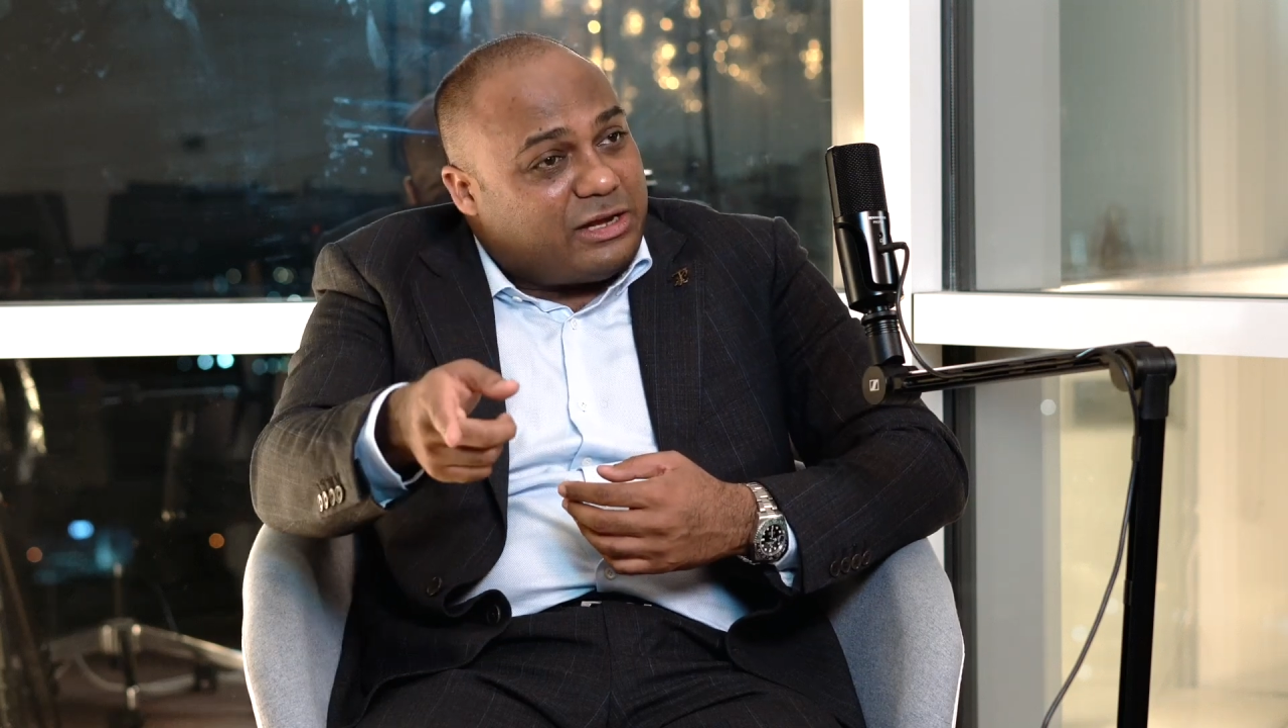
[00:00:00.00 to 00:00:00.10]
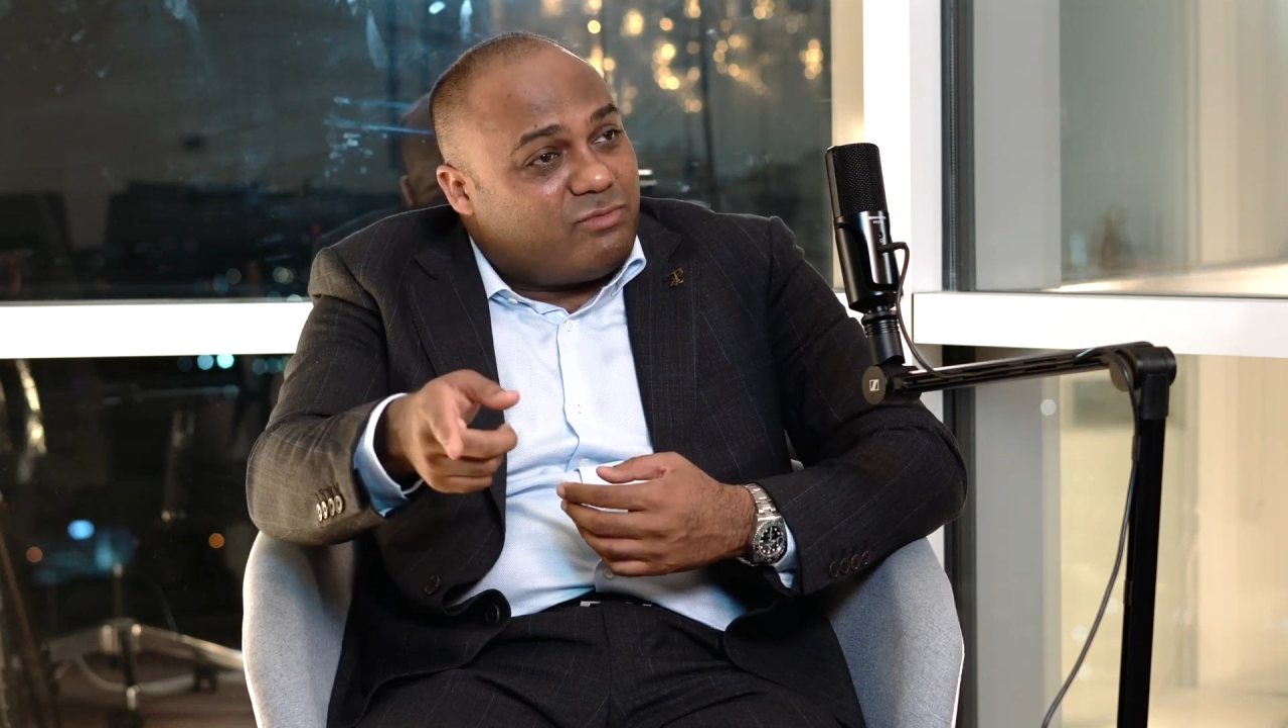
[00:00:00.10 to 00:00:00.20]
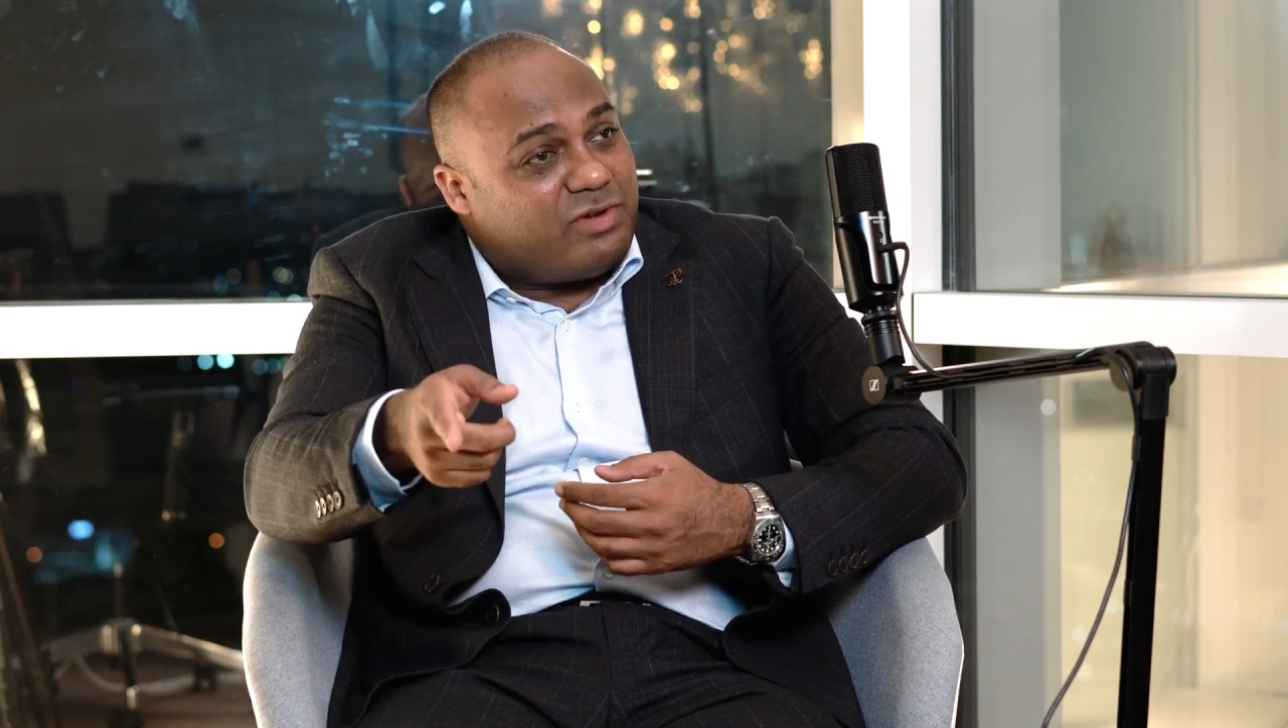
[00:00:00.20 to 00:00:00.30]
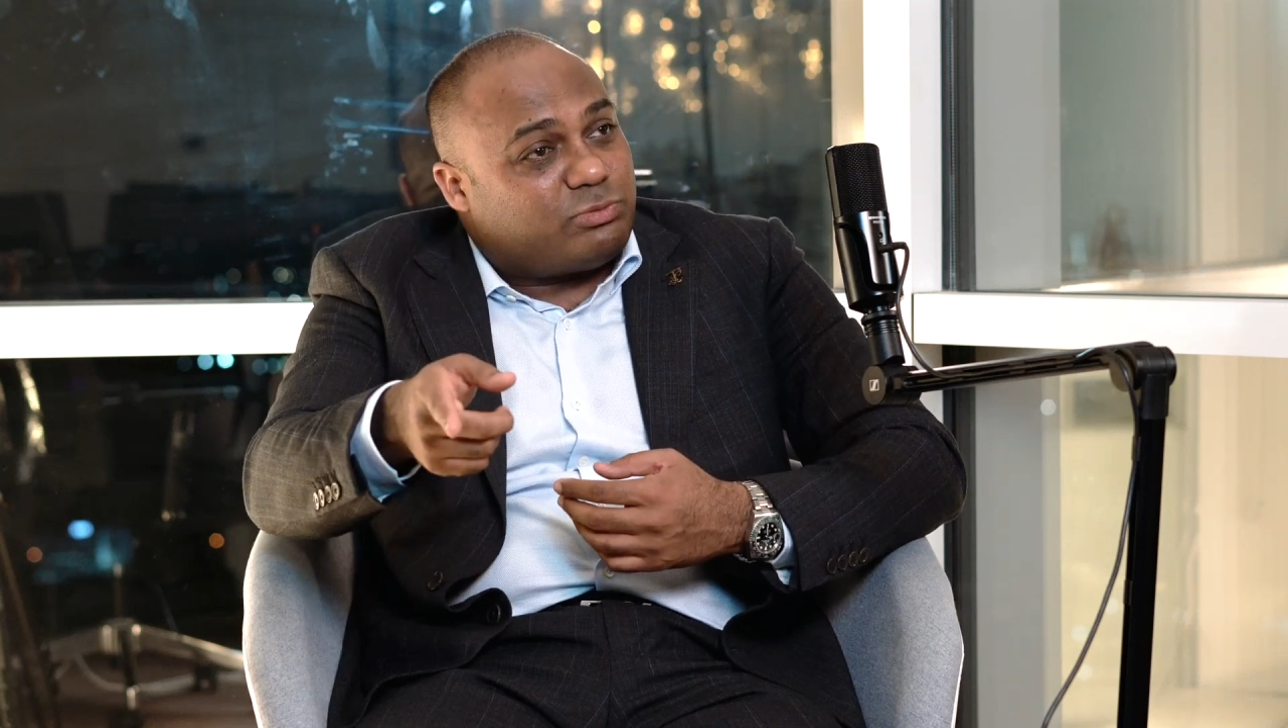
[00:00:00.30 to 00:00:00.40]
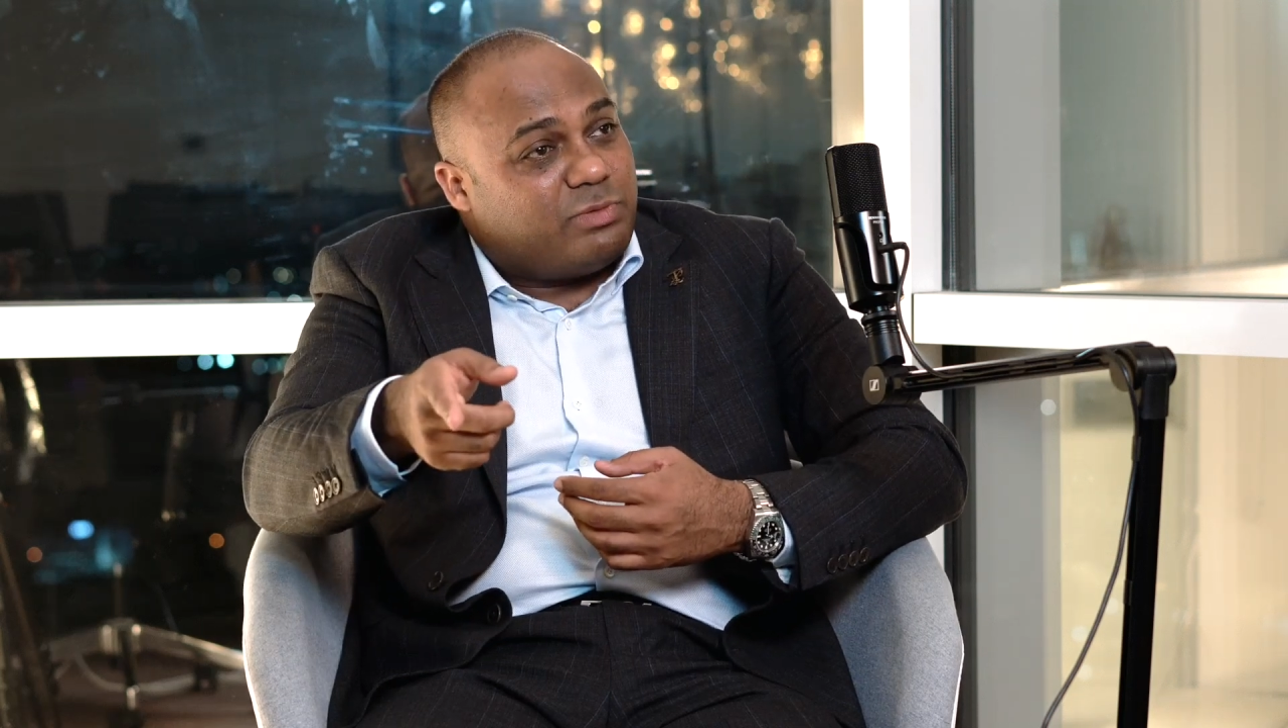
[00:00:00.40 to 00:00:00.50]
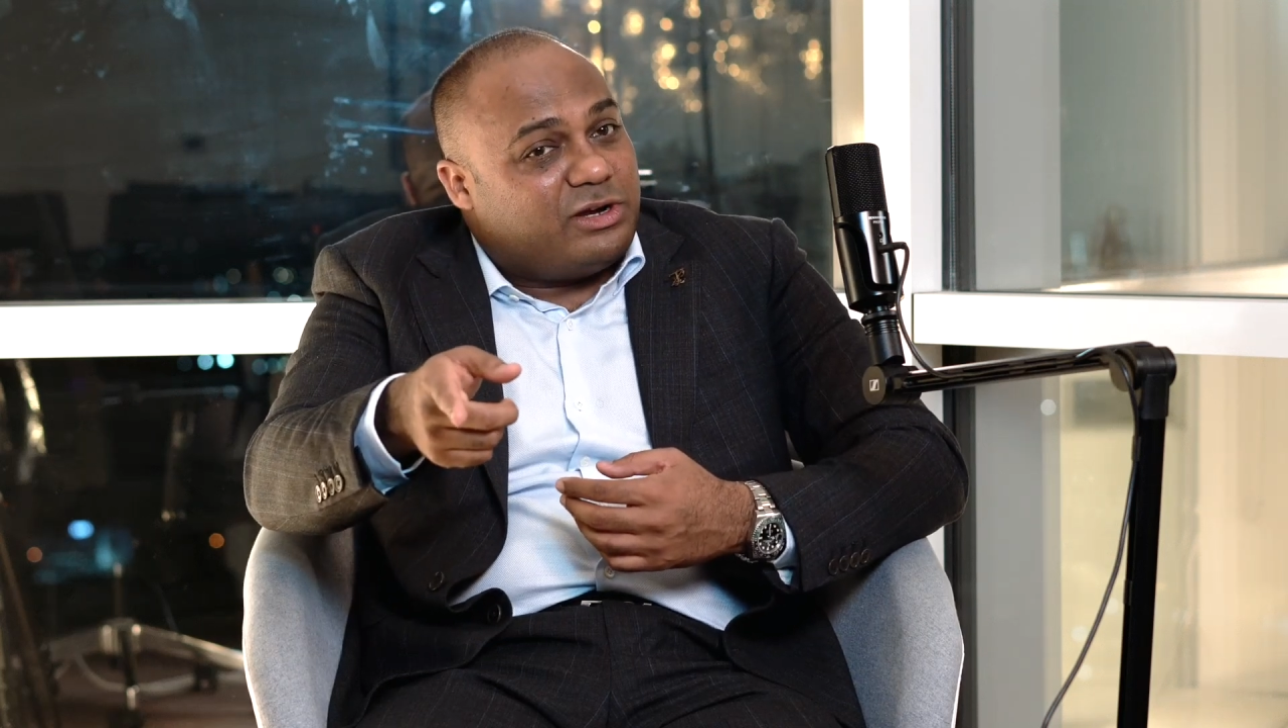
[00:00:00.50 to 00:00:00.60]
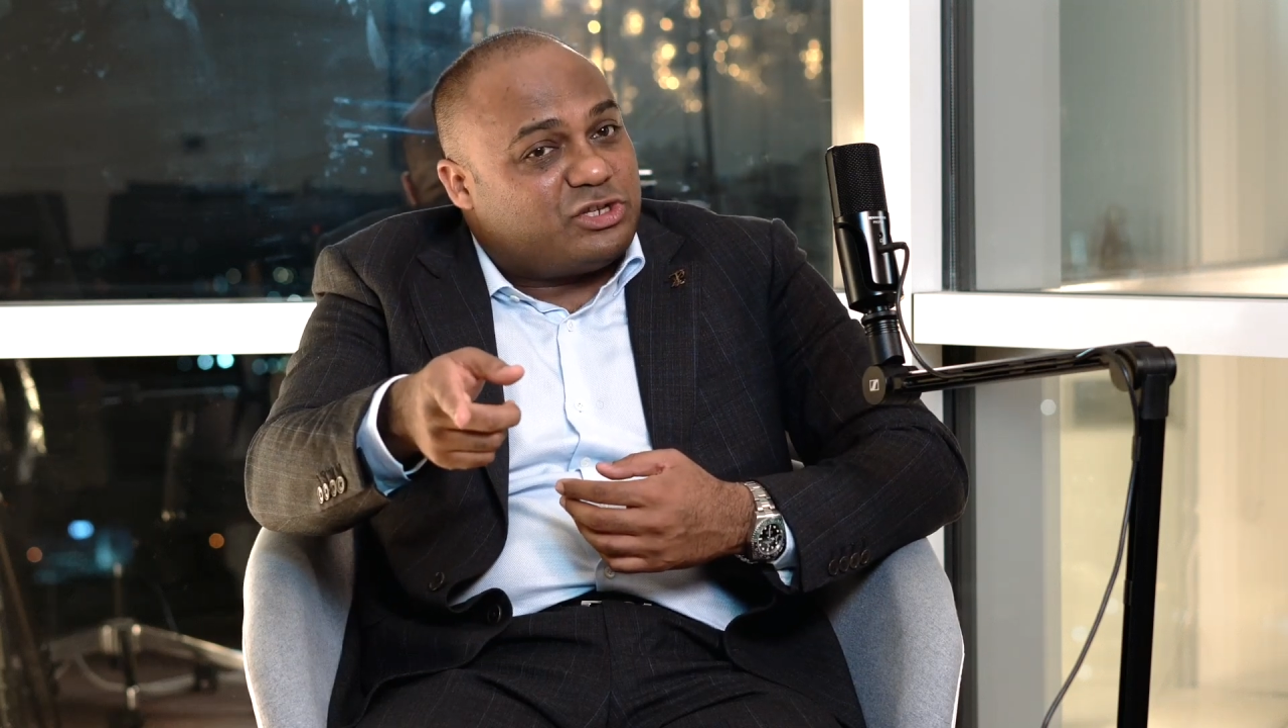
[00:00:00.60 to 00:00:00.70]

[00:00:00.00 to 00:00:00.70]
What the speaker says: investment